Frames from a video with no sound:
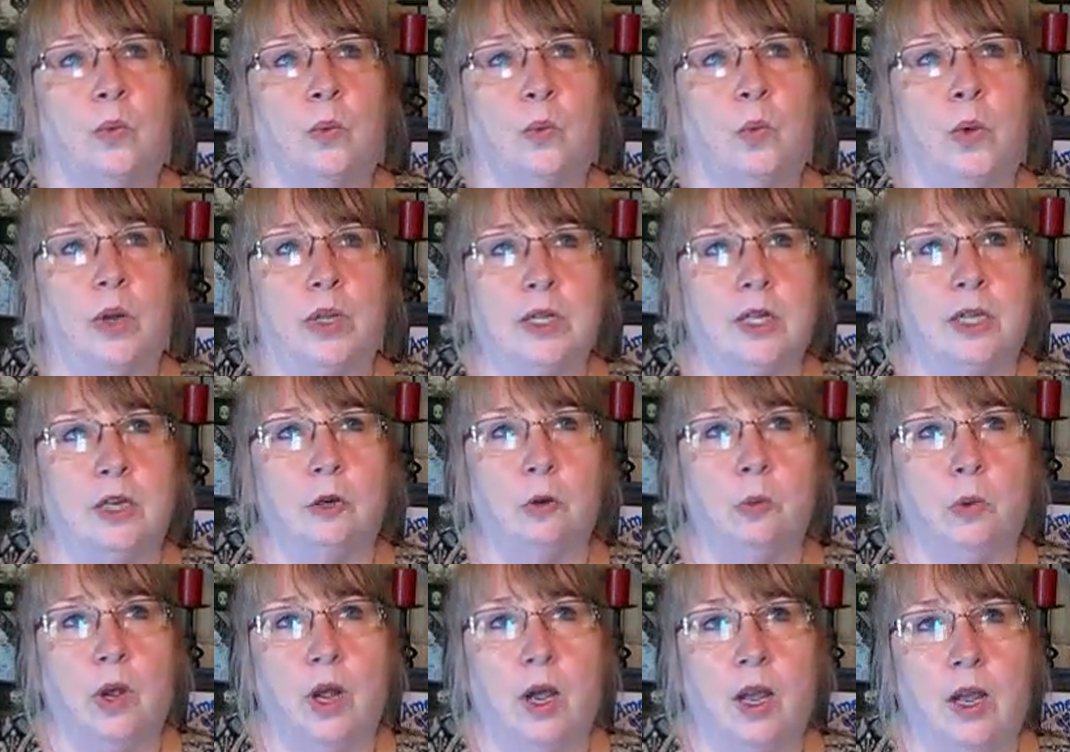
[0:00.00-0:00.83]
Well, it
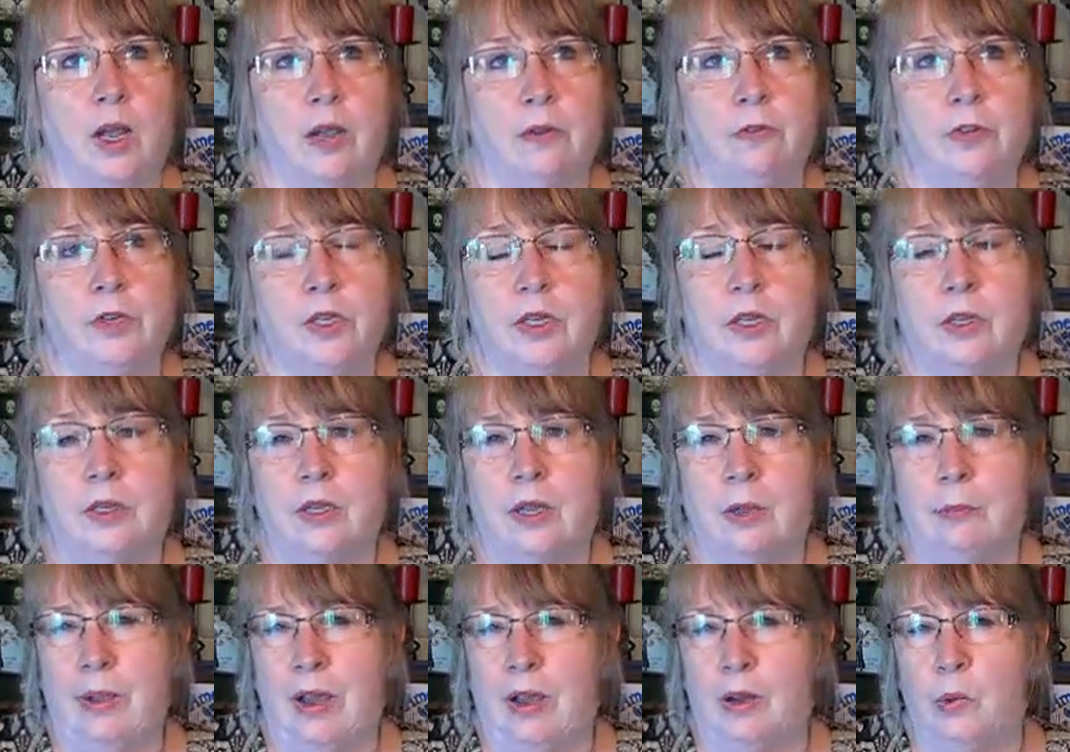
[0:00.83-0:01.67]
arrived
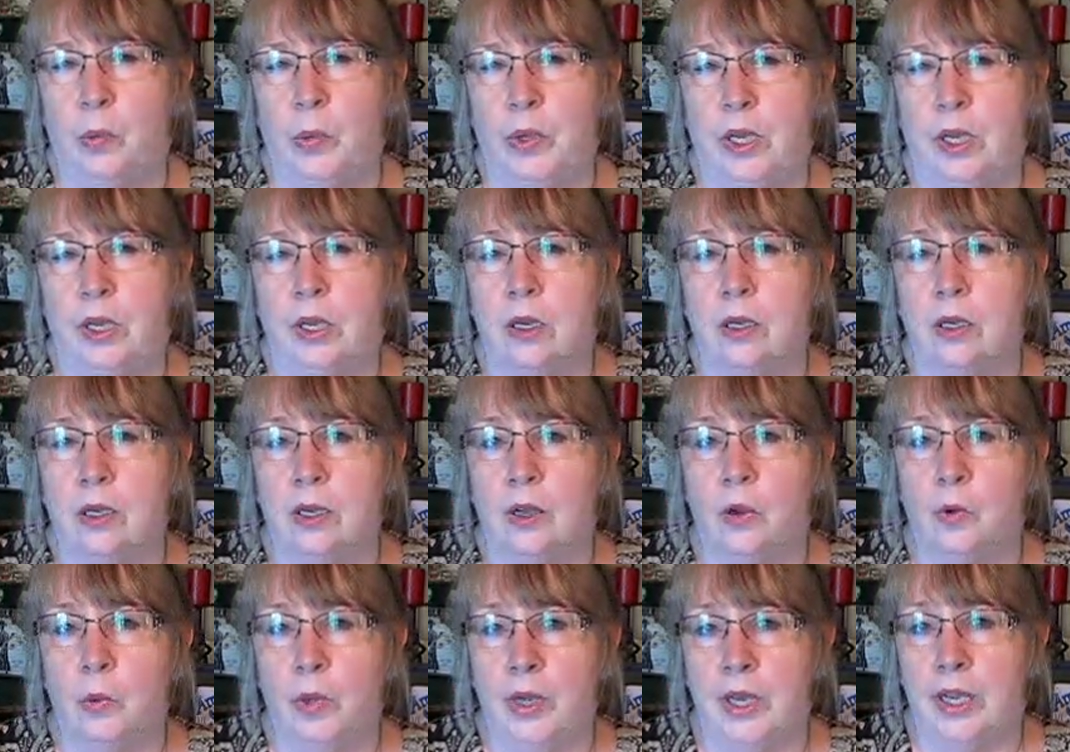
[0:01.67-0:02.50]
about a week,
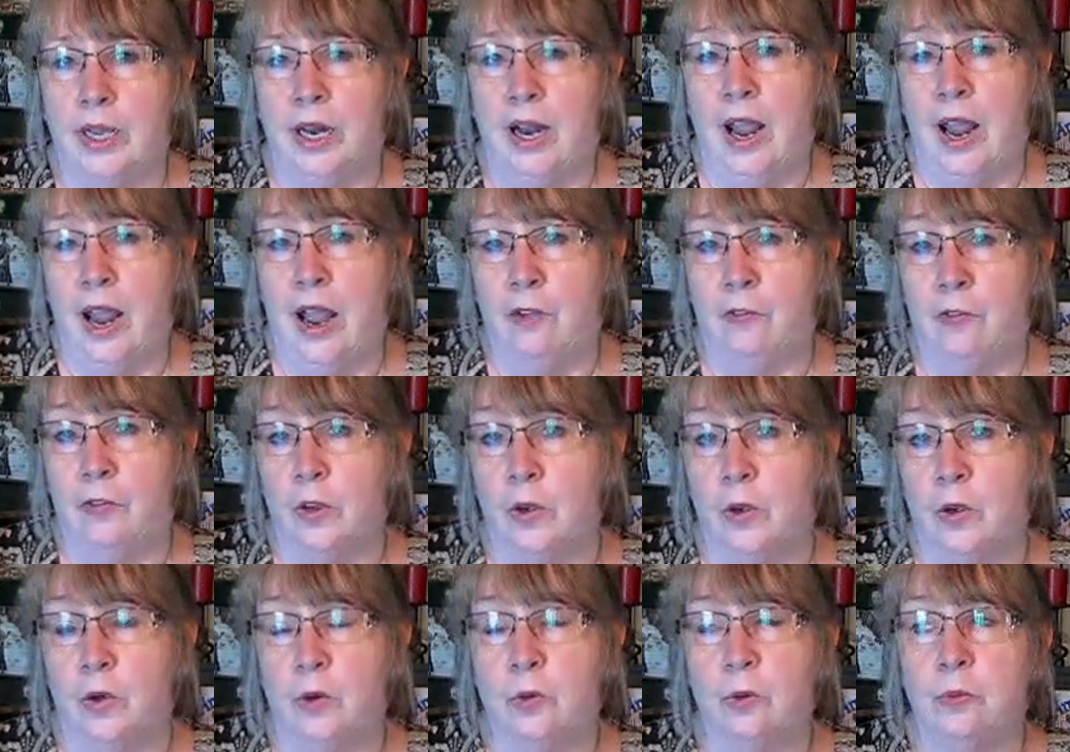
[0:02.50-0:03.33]
a week and a half
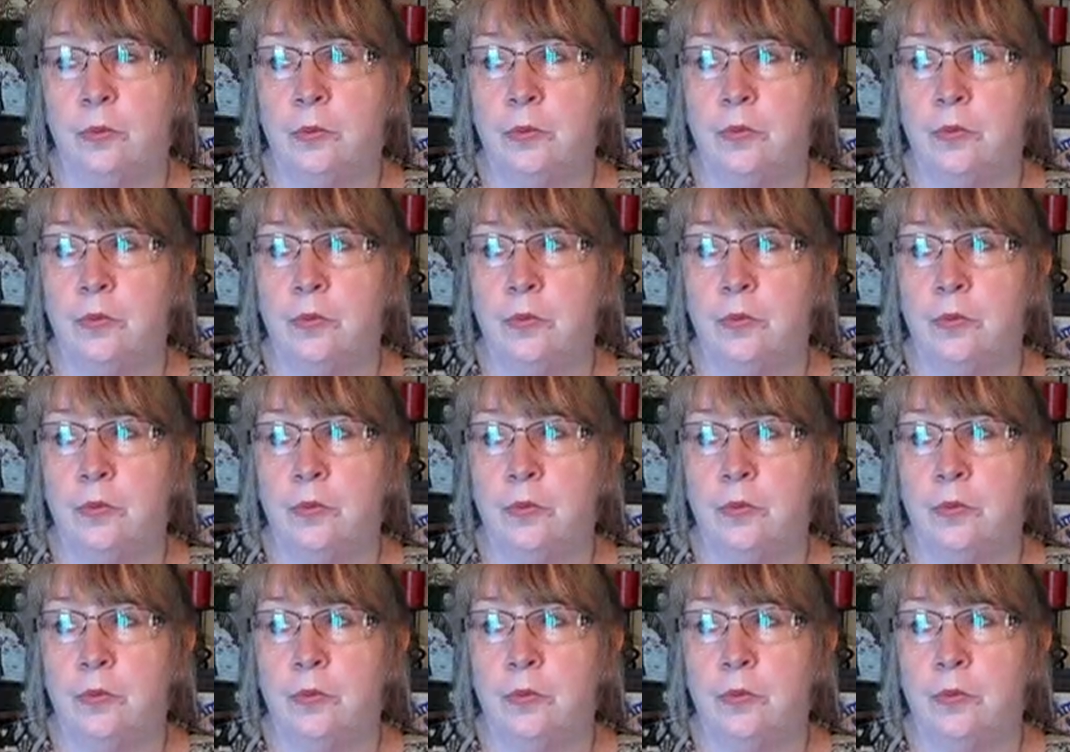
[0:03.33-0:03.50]
ago,